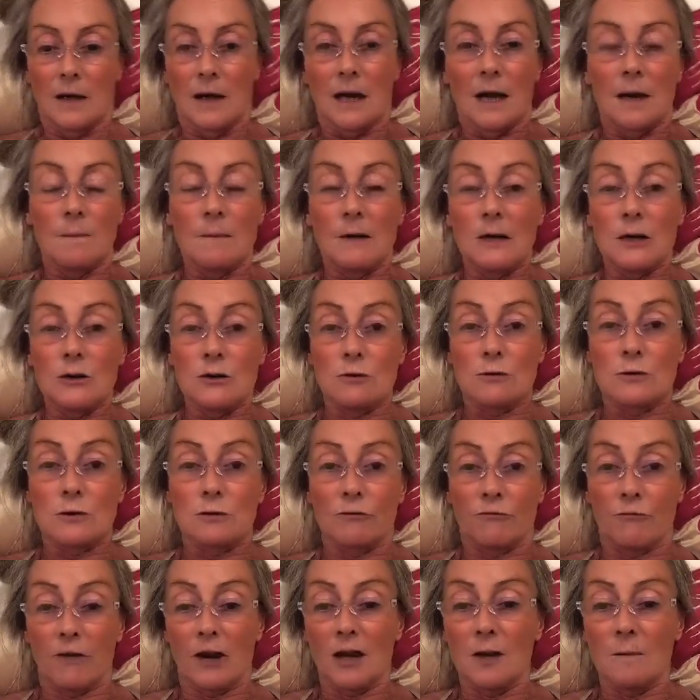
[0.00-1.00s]
I mean, it used to
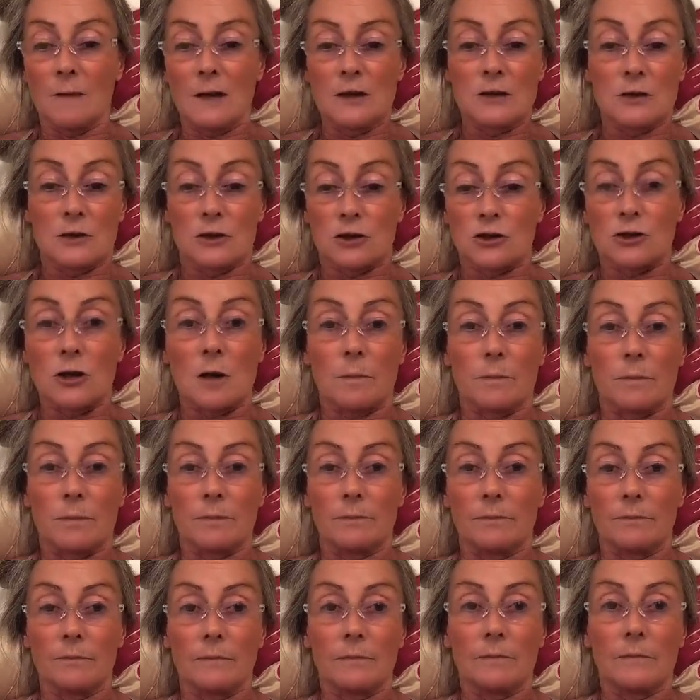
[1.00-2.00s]
follow me to the shop.
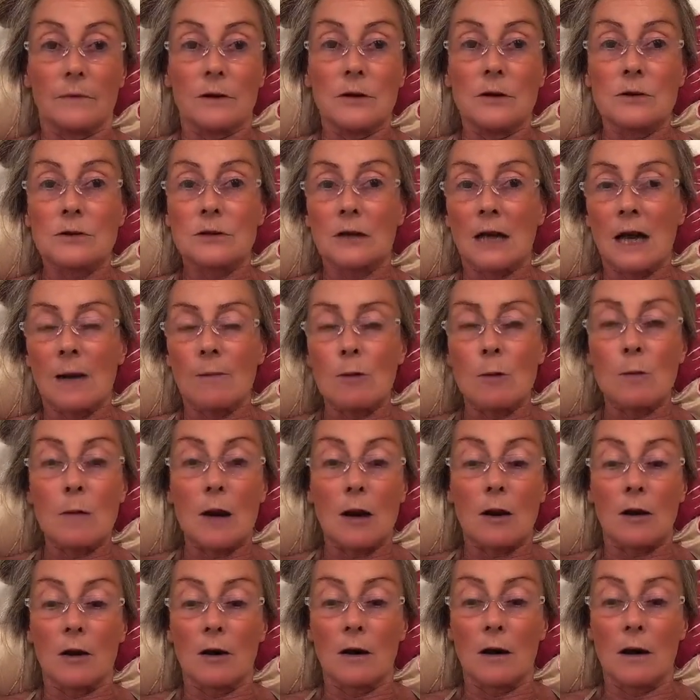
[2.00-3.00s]
It used to come in my
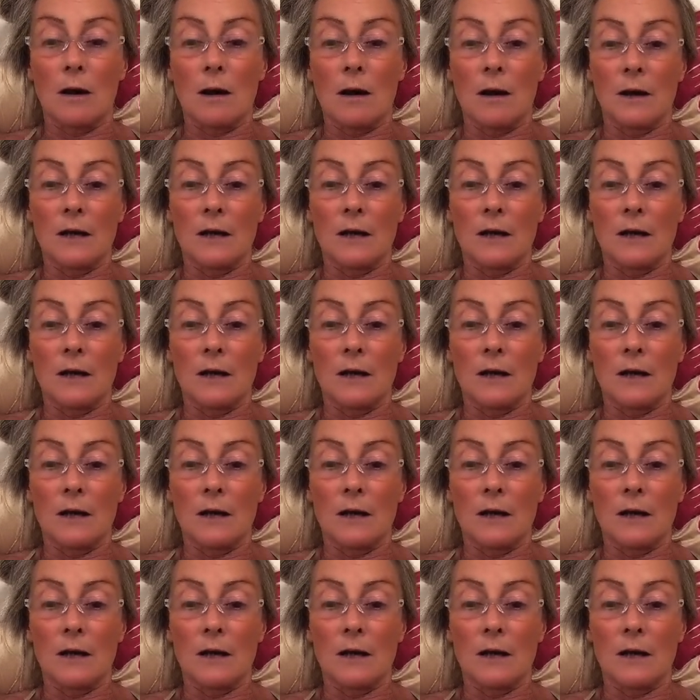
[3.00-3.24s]
car,